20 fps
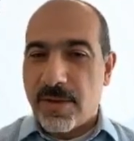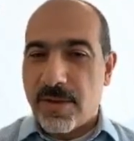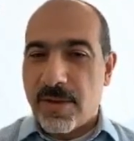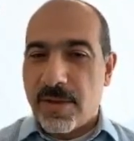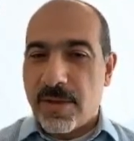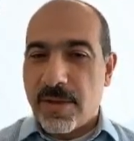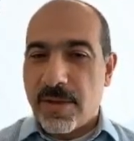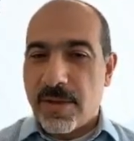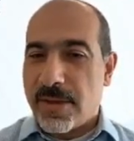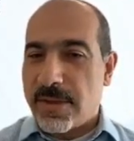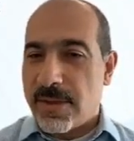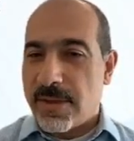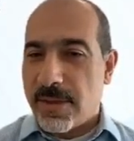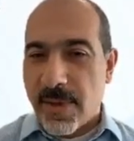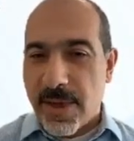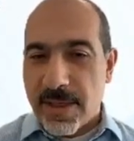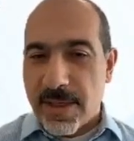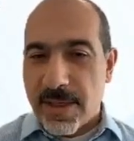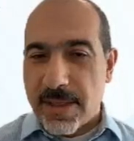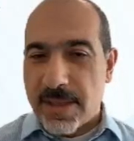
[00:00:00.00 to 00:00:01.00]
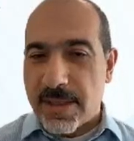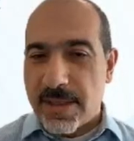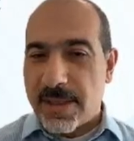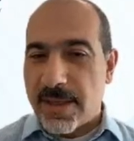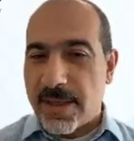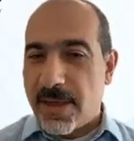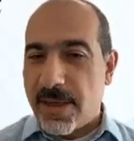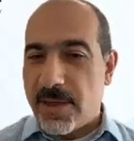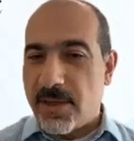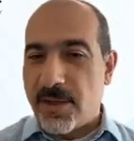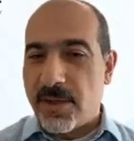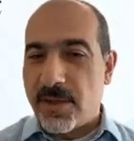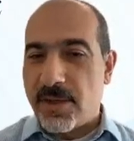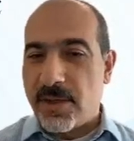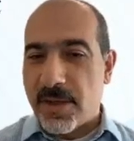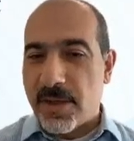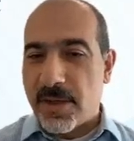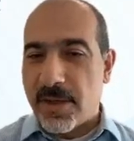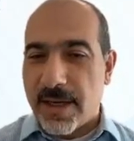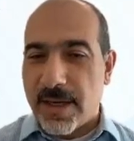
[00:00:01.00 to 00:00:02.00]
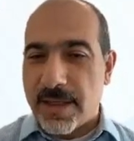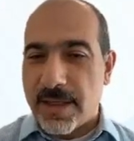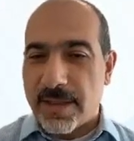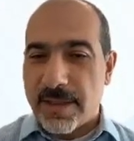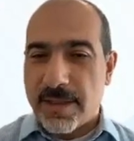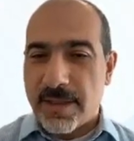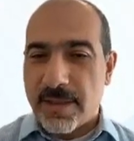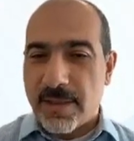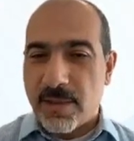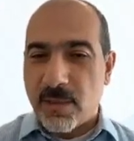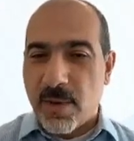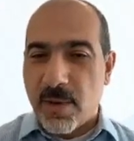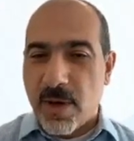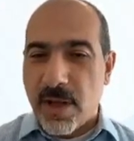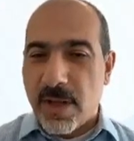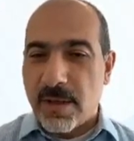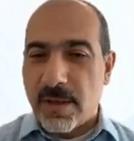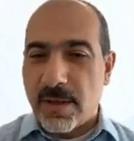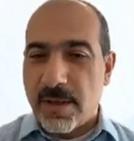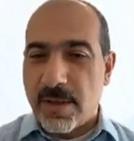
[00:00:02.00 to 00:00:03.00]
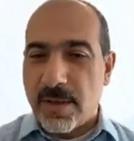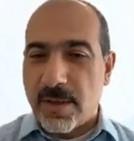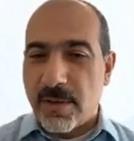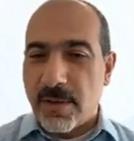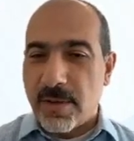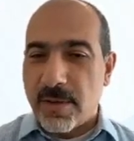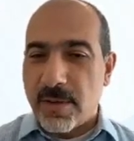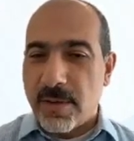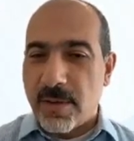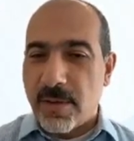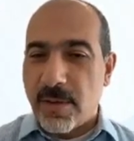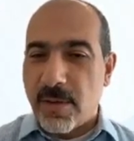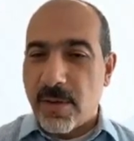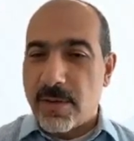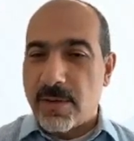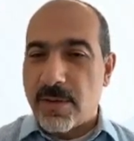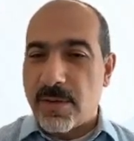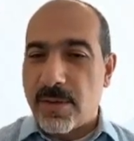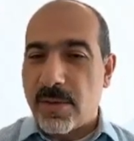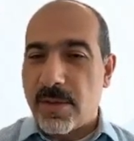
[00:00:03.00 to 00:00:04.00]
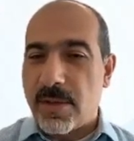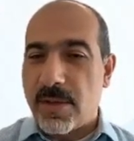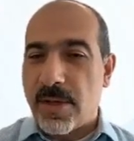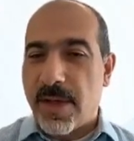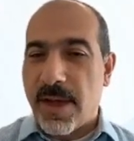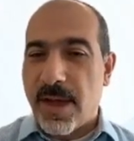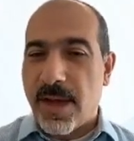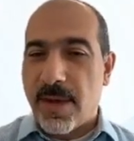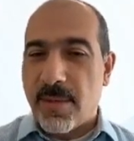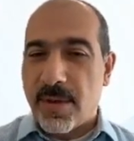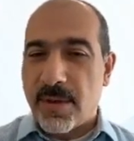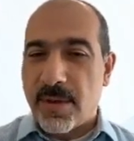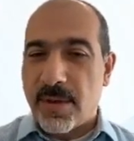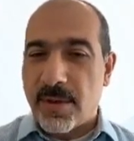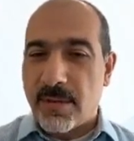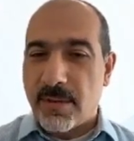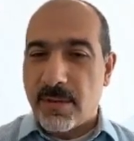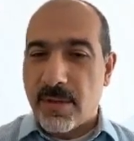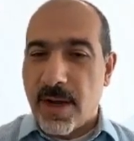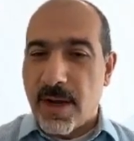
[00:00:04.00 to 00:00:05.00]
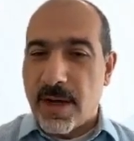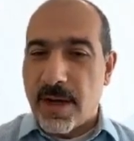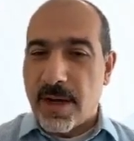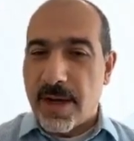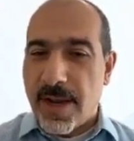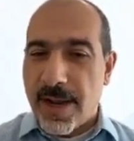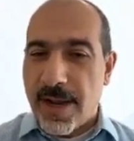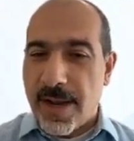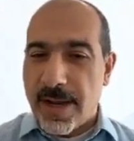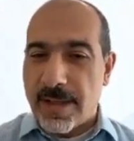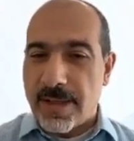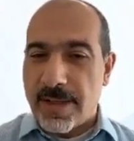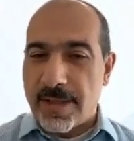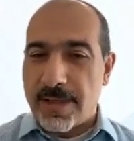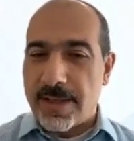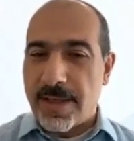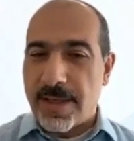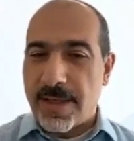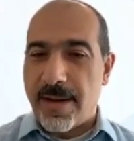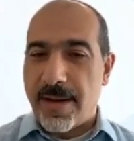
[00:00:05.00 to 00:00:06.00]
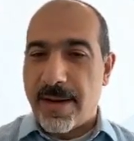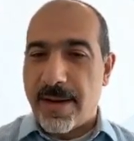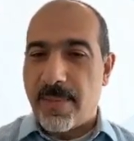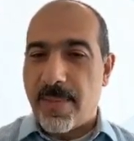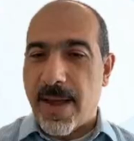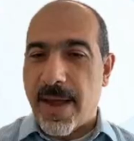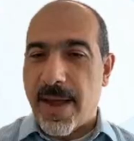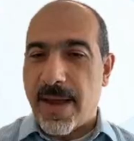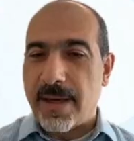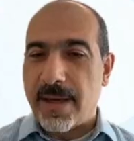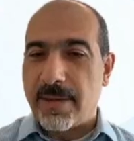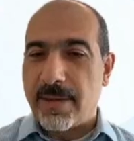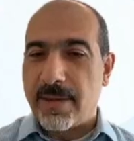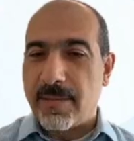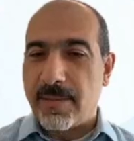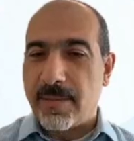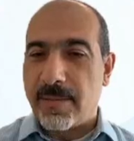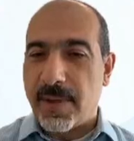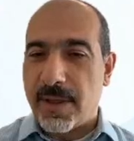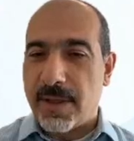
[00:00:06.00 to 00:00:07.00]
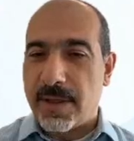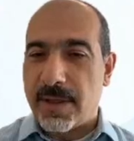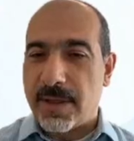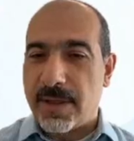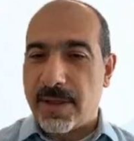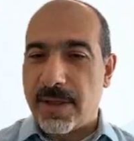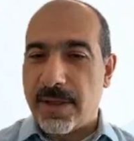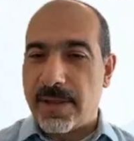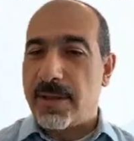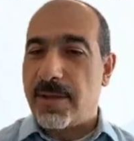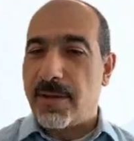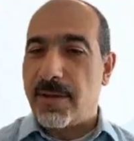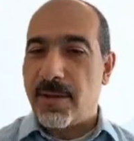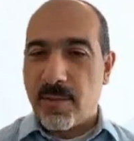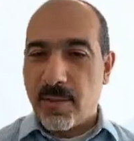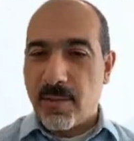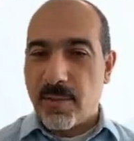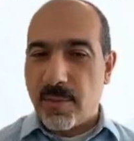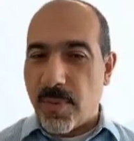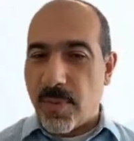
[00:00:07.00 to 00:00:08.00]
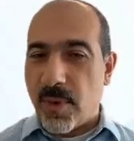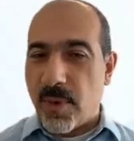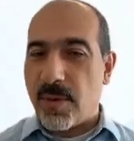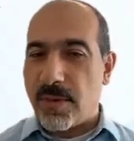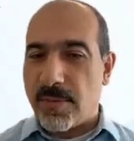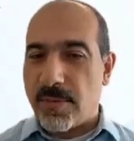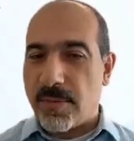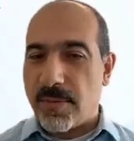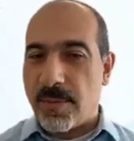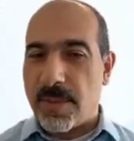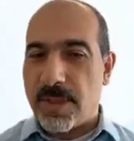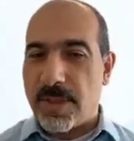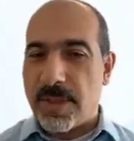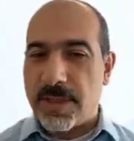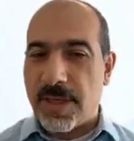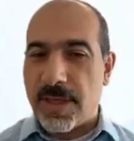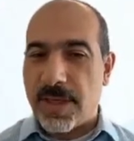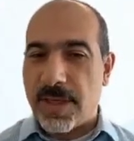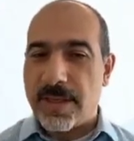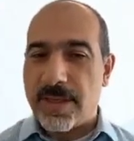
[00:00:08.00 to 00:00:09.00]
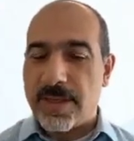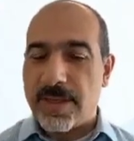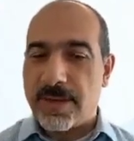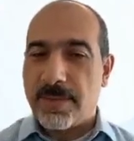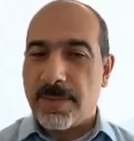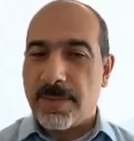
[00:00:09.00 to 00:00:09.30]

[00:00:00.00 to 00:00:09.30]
There's some SSH access as well, and also the Emerson Rock and the SCADA pack PLCs, both of them in this case,